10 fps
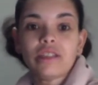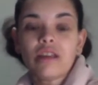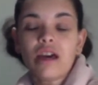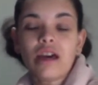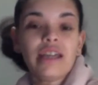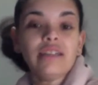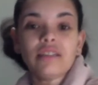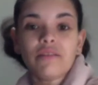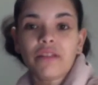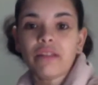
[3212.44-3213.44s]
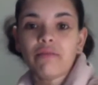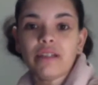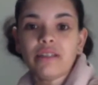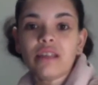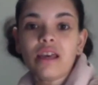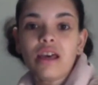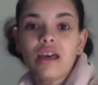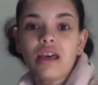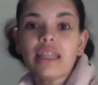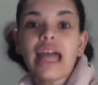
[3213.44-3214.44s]
Insta followers,
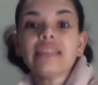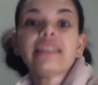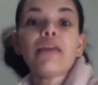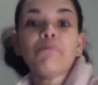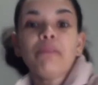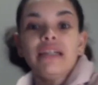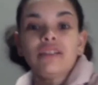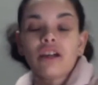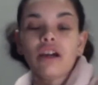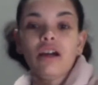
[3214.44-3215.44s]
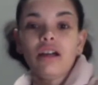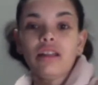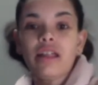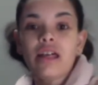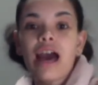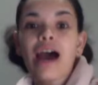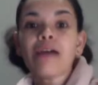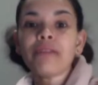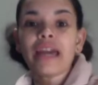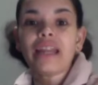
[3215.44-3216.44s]
like say me as a girl,
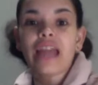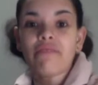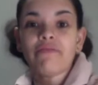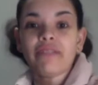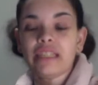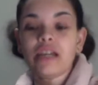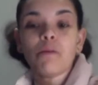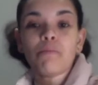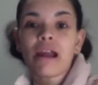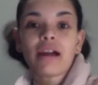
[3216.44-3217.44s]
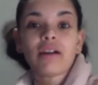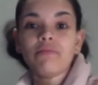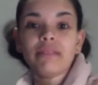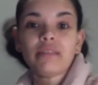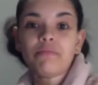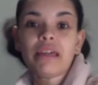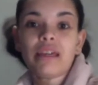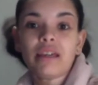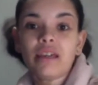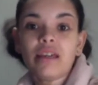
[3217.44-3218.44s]
I'm getting every single brand coming to
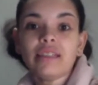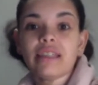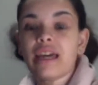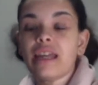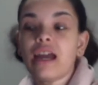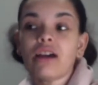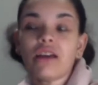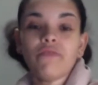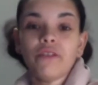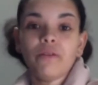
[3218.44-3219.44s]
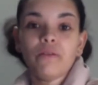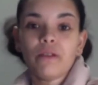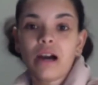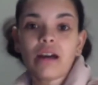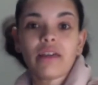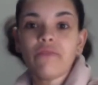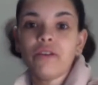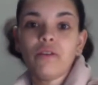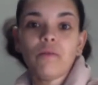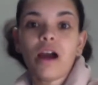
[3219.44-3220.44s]
me saying, I'll give
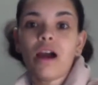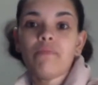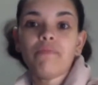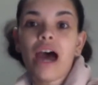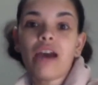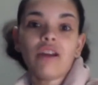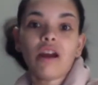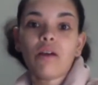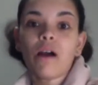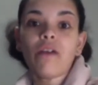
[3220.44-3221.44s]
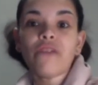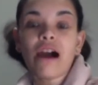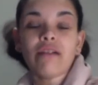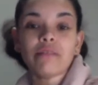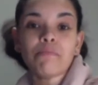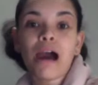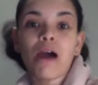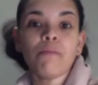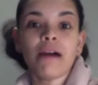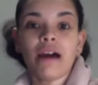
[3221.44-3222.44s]
you I don't know,
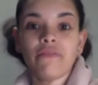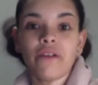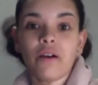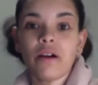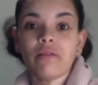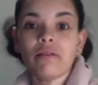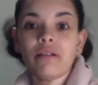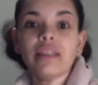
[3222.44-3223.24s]
£1,000 per photo.